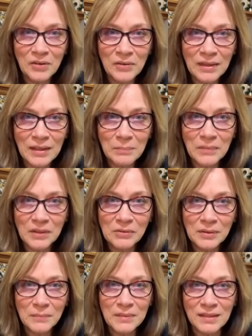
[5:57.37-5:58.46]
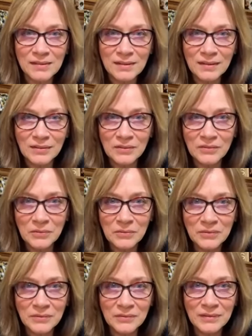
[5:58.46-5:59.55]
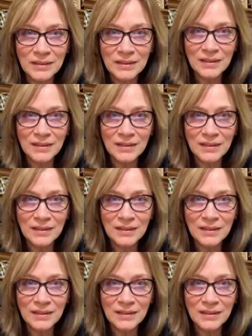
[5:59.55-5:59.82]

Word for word: You keep, oh, I missed. Hello, everyone.